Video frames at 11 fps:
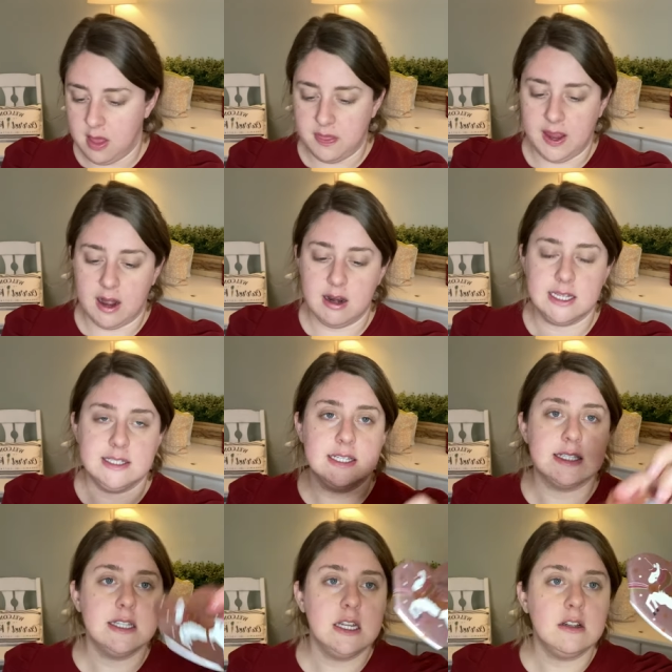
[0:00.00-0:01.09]
there is
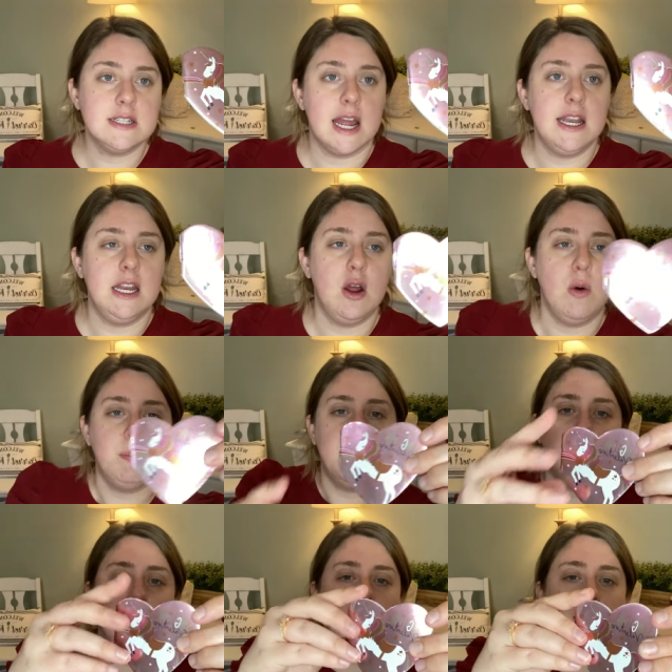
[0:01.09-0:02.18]
this little tiny
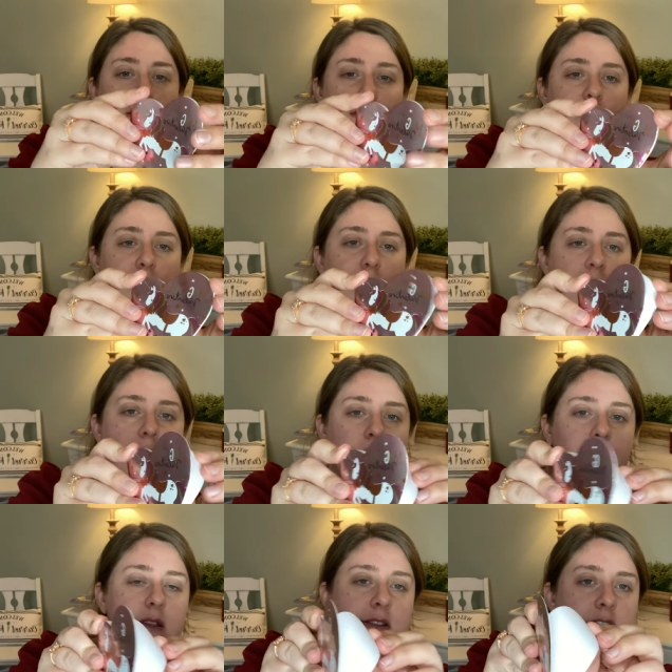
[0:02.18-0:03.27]
notebook pad
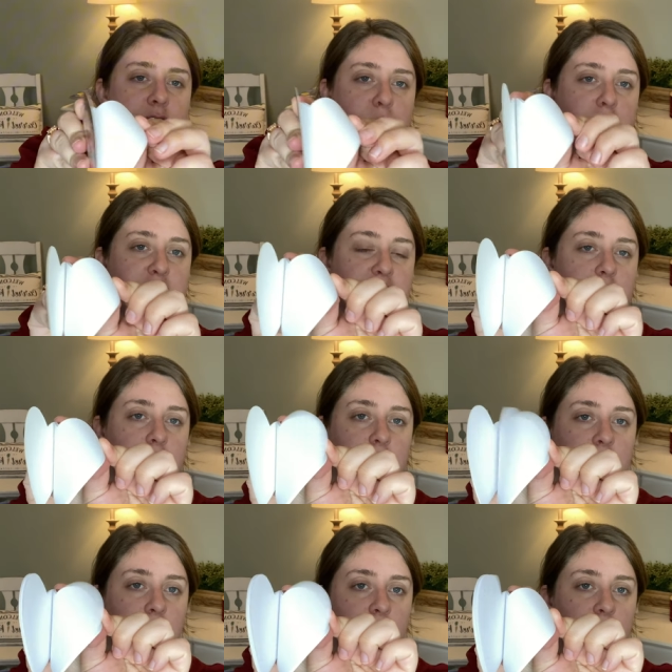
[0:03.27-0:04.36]
situation,
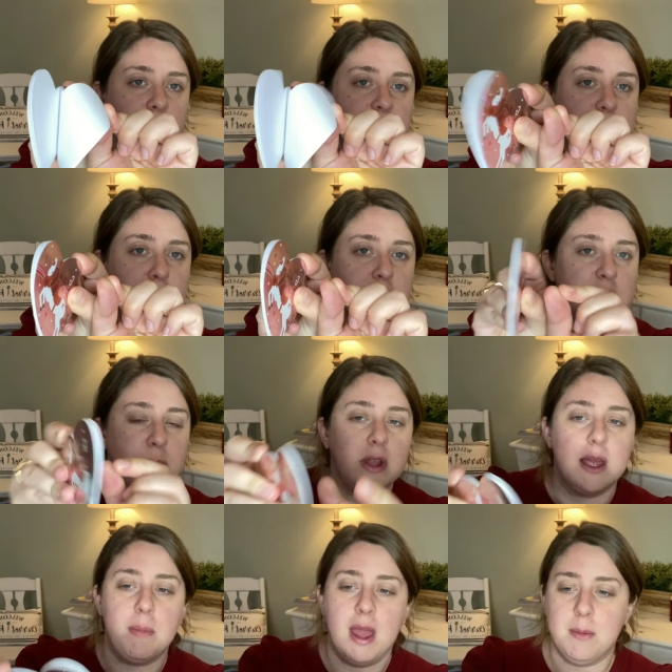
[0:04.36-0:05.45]
just a bunch of
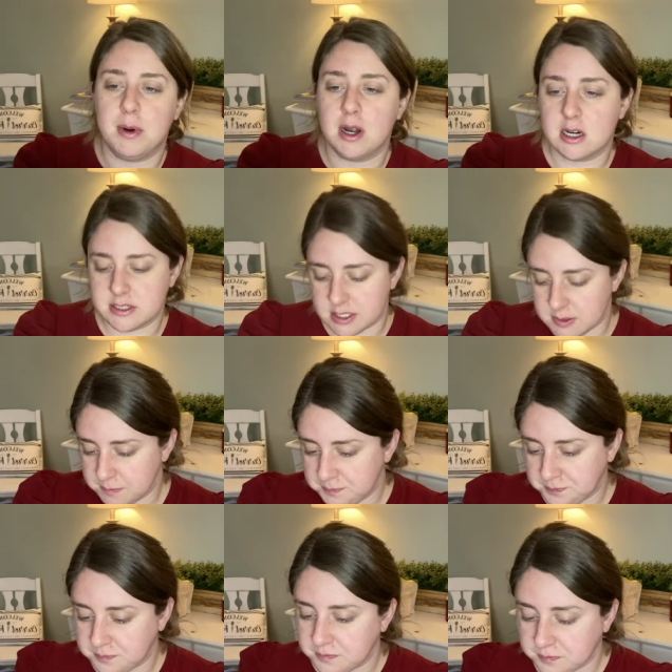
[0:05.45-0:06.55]
blank papers.
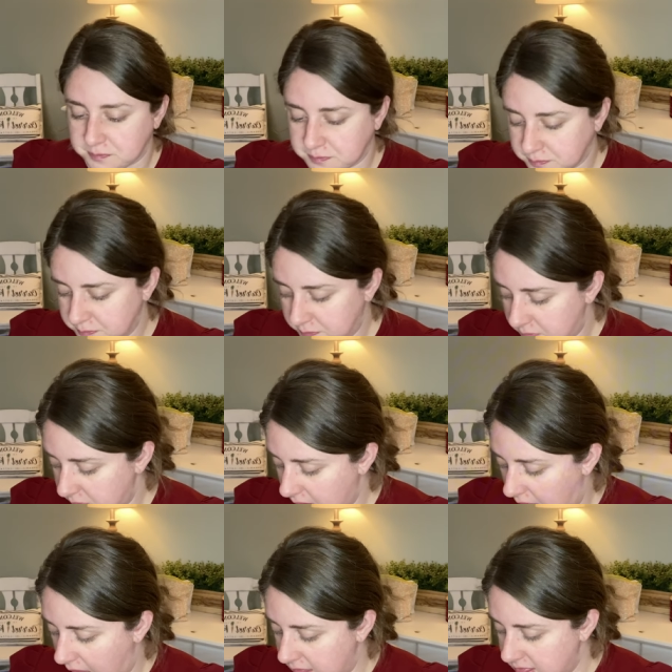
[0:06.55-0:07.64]

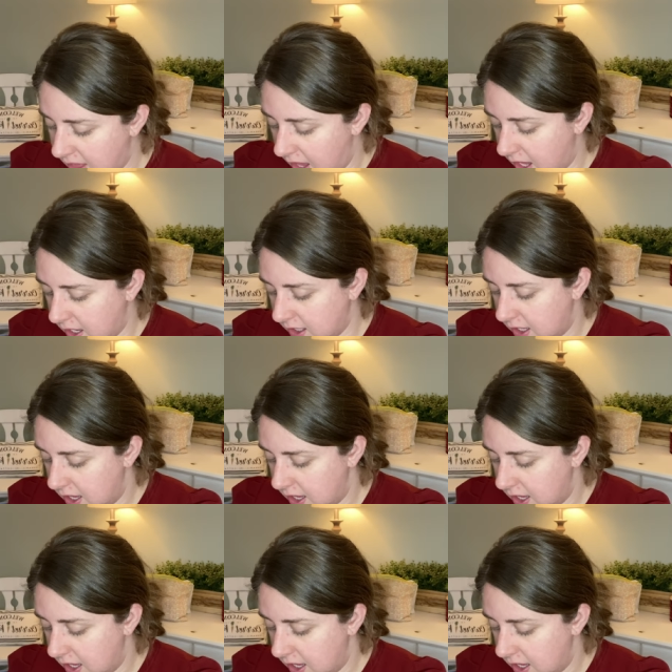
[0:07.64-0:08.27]
And then,